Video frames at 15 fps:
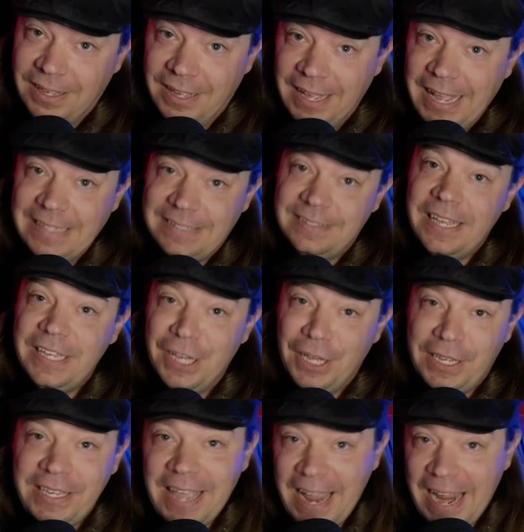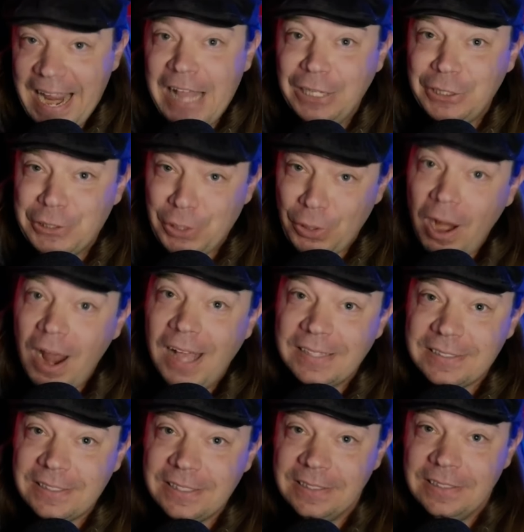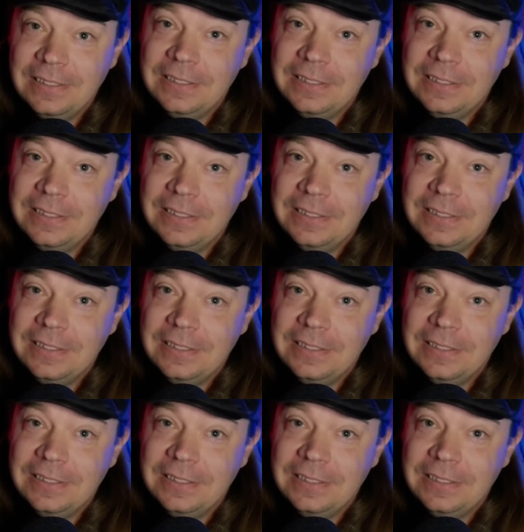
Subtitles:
it's that you can't trust